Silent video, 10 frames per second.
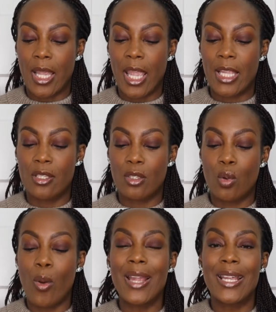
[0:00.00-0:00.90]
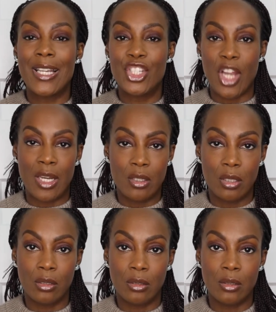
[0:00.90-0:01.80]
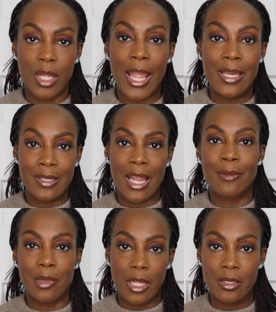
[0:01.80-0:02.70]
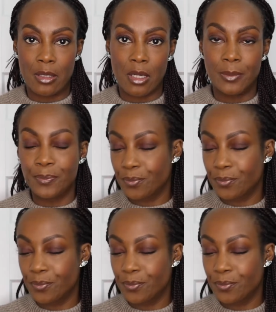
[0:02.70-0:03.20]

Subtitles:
it's quite a gentle enzyme cleanser,